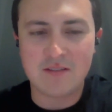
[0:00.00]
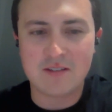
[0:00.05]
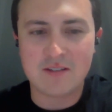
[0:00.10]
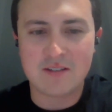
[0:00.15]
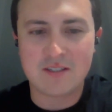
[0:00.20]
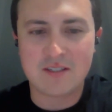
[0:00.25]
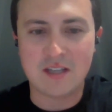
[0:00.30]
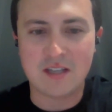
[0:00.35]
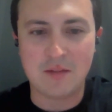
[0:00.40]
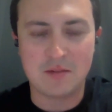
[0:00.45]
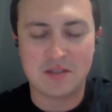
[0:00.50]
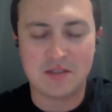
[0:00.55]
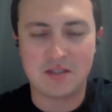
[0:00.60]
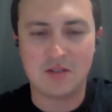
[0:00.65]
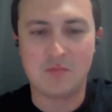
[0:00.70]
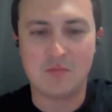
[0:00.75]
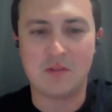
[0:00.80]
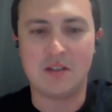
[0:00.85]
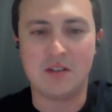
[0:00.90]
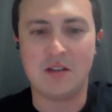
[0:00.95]
Seems
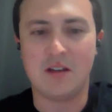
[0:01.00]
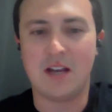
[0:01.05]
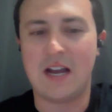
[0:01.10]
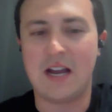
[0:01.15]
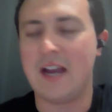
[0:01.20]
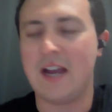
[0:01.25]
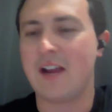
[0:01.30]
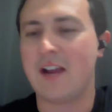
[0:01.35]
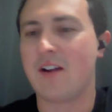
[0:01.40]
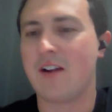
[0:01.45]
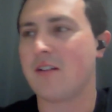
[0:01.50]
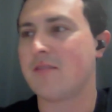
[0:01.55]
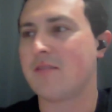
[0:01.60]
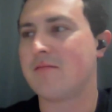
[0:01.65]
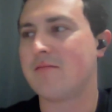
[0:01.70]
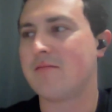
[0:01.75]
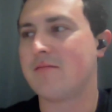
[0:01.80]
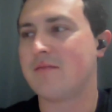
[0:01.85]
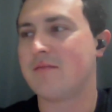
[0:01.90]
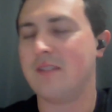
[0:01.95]
stupid to hire
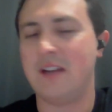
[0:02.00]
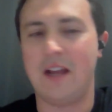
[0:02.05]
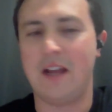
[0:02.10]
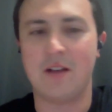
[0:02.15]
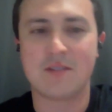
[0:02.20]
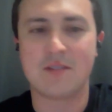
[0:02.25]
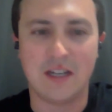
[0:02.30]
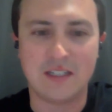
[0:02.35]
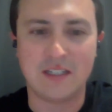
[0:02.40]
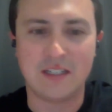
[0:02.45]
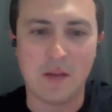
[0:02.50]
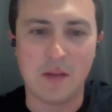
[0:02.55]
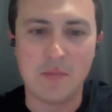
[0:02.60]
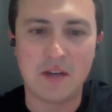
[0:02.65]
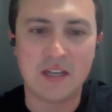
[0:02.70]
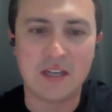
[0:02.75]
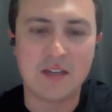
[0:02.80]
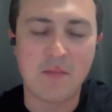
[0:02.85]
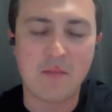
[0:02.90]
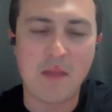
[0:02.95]
an outside
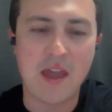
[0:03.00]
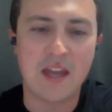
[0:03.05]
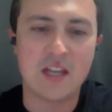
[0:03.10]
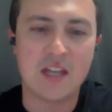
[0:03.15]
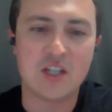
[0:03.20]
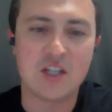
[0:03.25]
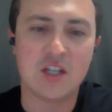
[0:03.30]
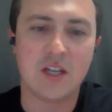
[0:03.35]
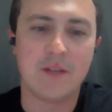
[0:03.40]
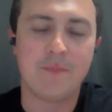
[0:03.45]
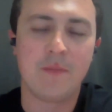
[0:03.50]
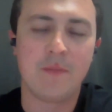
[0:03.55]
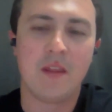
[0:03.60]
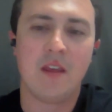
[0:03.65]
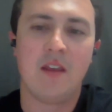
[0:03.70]
company to manage it.